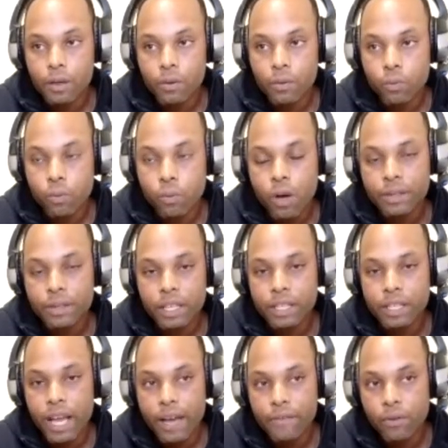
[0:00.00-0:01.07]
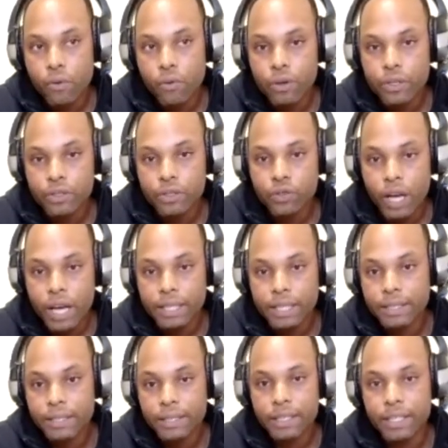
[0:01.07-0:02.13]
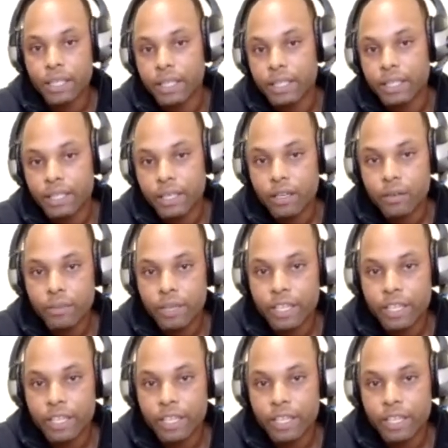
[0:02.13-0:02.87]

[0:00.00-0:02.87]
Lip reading: One thing that I've always tried to instill into them